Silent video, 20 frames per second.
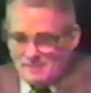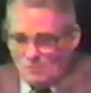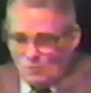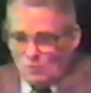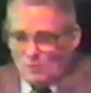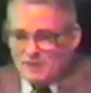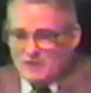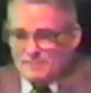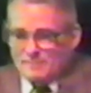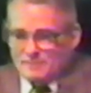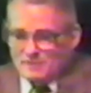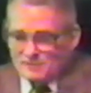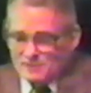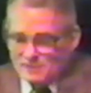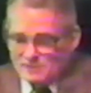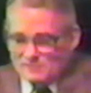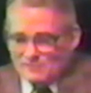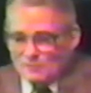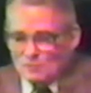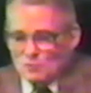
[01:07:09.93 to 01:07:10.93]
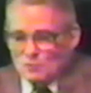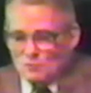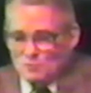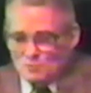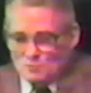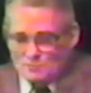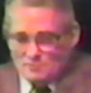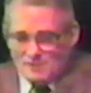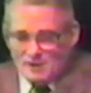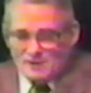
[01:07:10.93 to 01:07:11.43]
Whitty had been teaching the
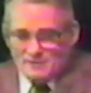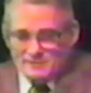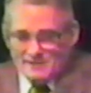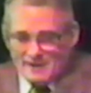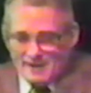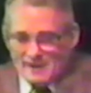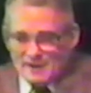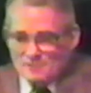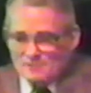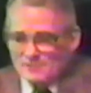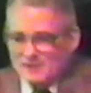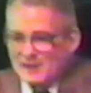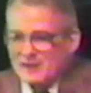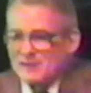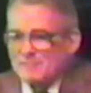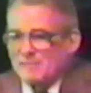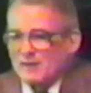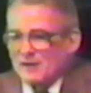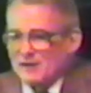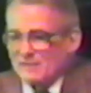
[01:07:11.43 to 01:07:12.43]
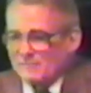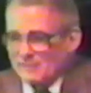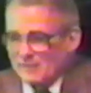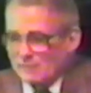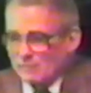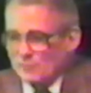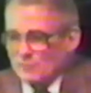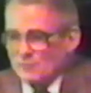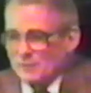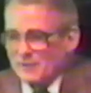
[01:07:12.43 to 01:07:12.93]
students not to ask anybody if they
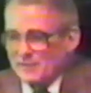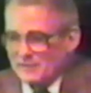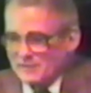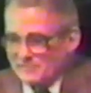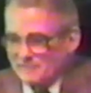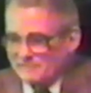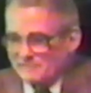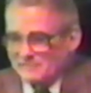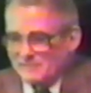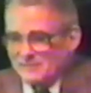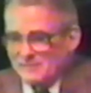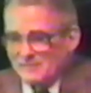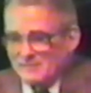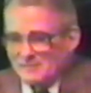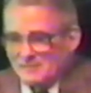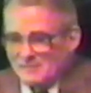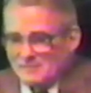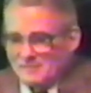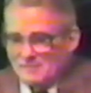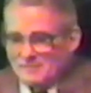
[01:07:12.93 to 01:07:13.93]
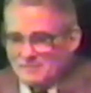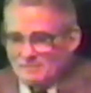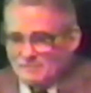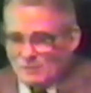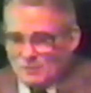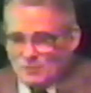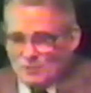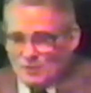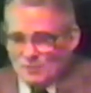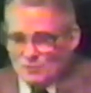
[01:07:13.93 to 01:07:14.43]
were saved
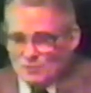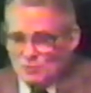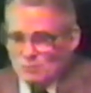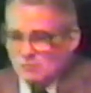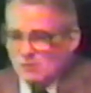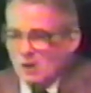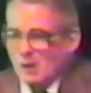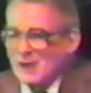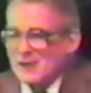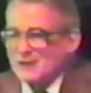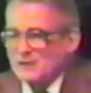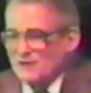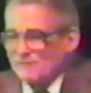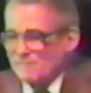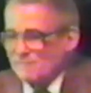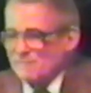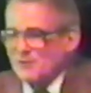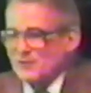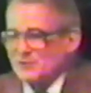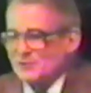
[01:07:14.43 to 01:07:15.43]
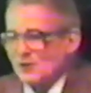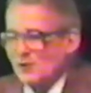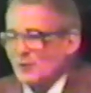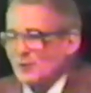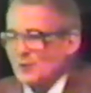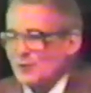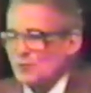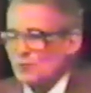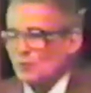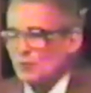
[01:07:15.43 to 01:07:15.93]
because you were elected from
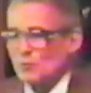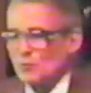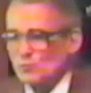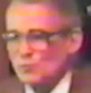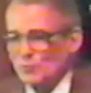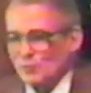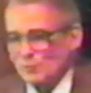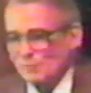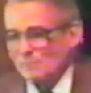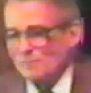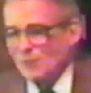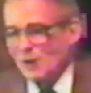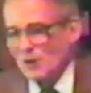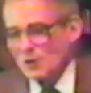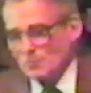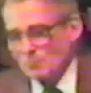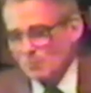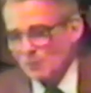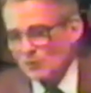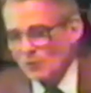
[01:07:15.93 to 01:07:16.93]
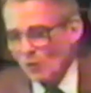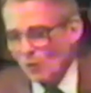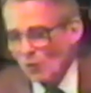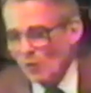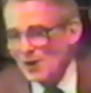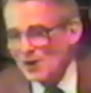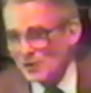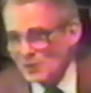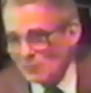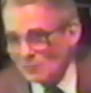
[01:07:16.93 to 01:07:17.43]
eternity, so you couldn't possibly know
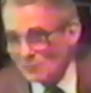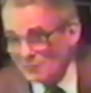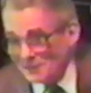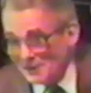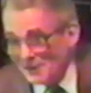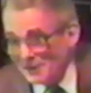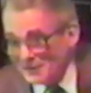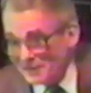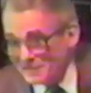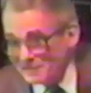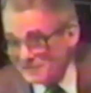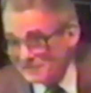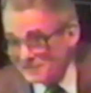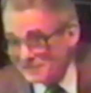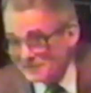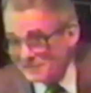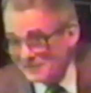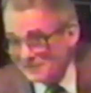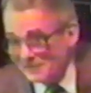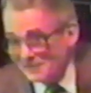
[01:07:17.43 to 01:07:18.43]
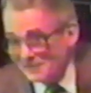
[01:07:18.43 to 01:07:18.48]
when you were saved.